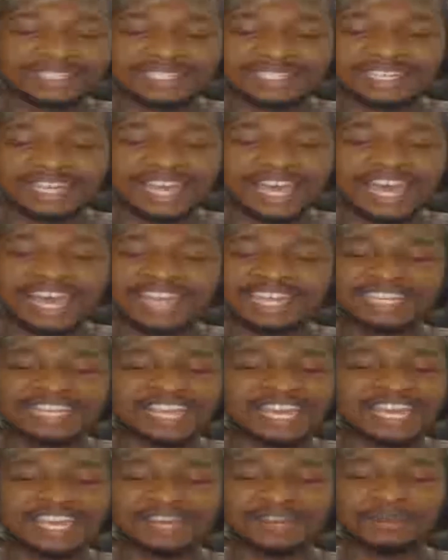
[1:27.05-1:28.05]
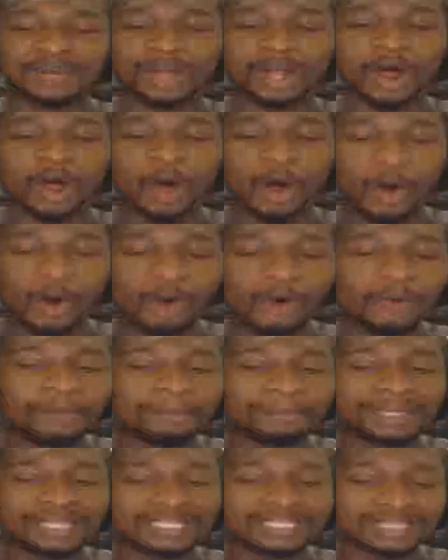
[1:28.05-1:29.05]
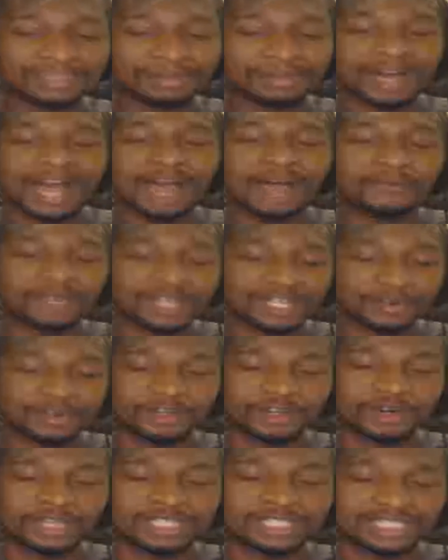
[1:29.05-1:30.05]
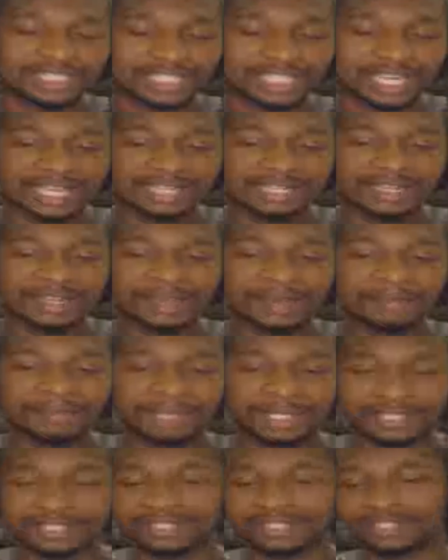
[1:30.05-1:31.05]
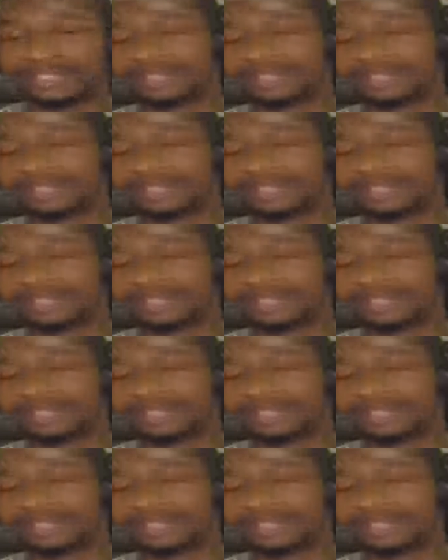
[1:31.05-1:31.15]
and hit him with a whole pizza pie when they were going to get pizza.